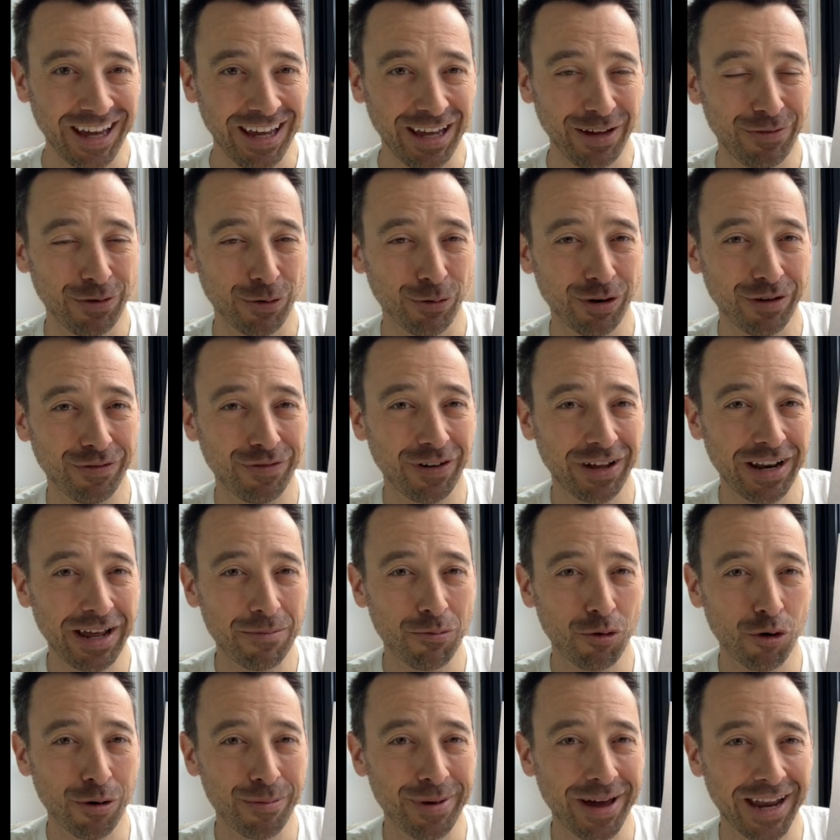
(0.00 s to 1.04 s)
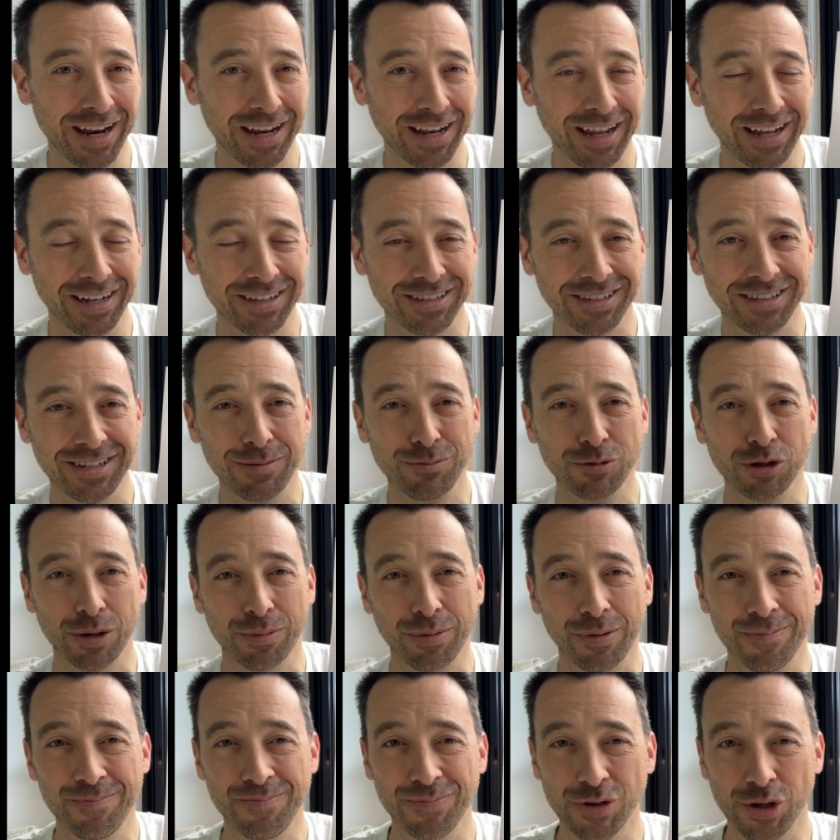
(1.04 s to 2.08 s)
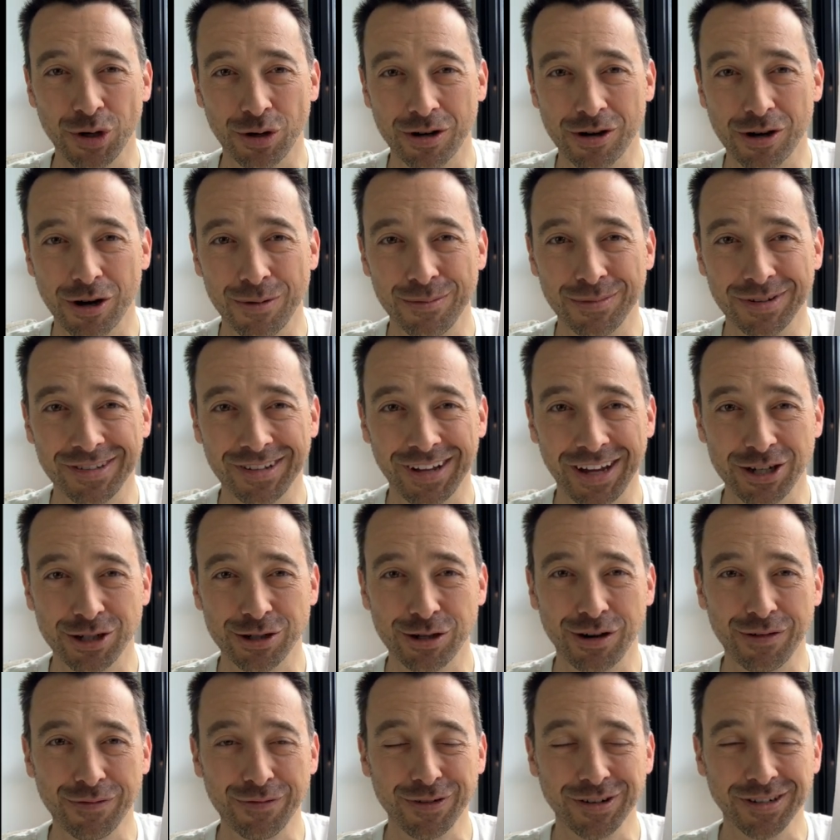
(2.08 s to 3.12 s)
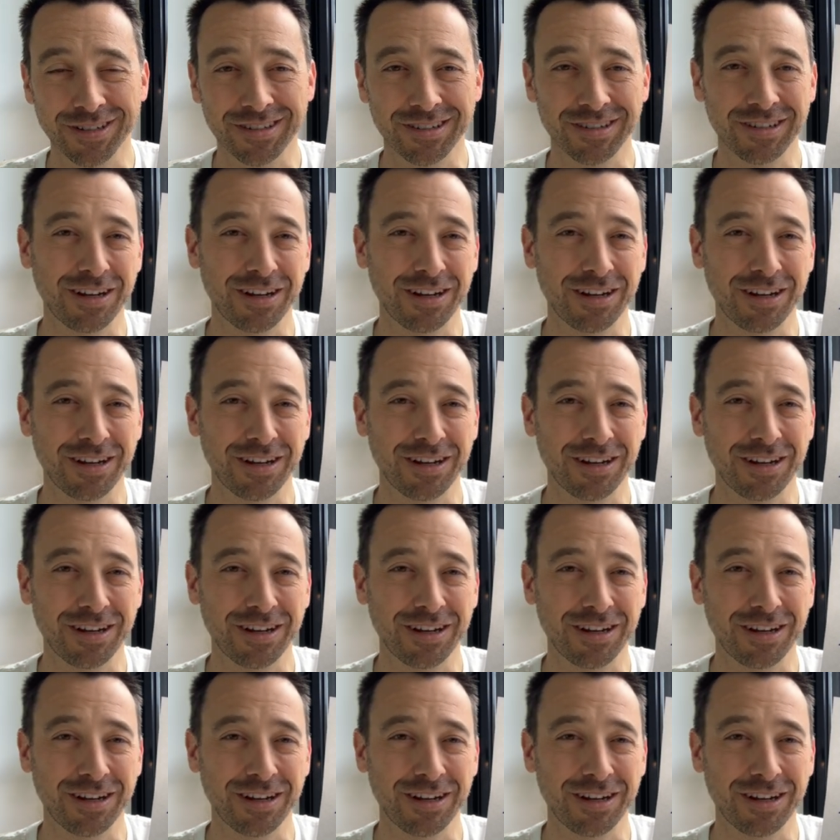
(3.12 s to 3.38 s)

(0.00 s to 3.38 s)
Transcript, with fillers: If you want to find out more about it, head to timtopham.com slash conference.